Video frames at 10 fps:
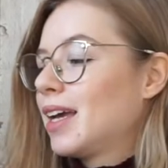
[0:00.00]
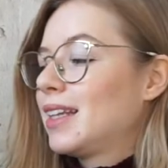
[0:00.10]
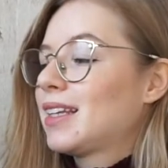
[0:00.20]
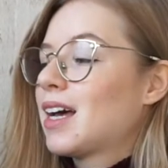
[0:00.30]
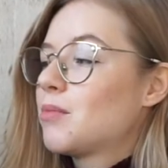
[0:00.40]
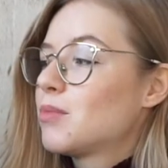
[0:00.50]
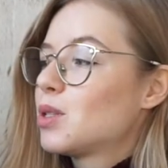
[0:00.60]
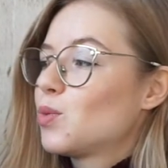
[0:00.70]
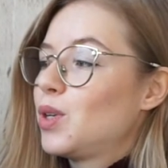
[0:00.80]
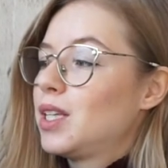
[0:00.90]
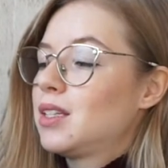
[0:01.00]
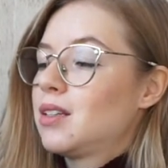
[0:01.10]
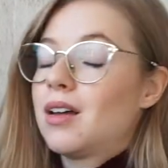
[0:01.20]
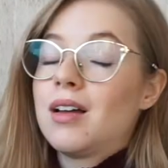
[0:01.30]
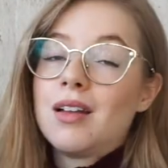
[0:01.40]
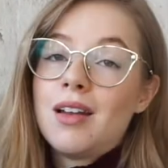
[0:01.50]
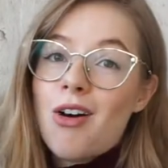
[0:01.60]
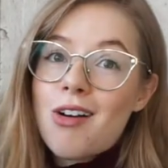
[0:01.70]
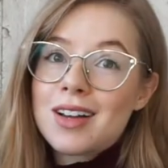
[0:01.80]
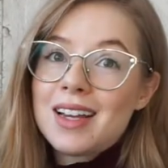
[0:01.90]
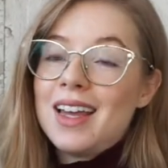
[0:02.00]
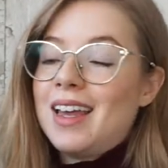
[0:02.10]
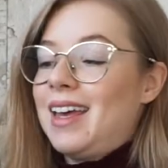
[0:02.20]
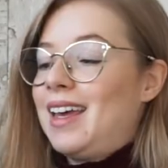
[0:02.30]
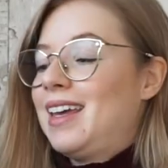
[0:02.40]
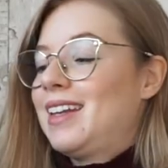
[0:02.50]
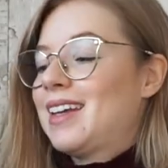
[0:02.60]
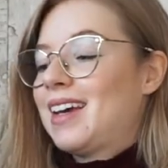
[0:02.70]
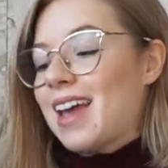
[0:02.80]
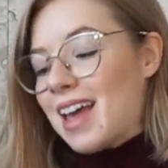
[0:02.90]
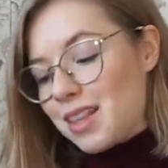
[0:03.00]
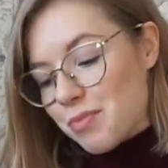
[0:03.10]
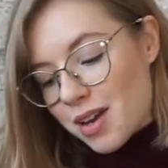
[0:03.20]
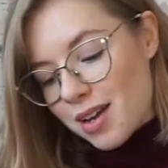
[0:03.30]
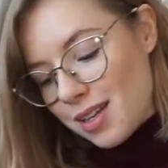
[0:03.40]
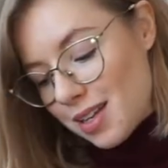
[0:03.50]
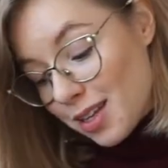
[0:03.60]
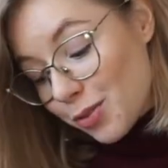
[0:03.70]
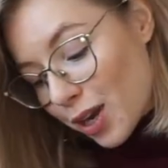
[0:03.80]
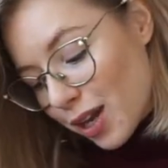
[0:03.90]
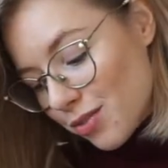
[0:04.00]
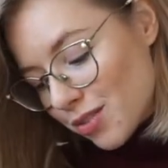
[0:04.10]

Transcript: It comes with a lock, and I had mine engraved.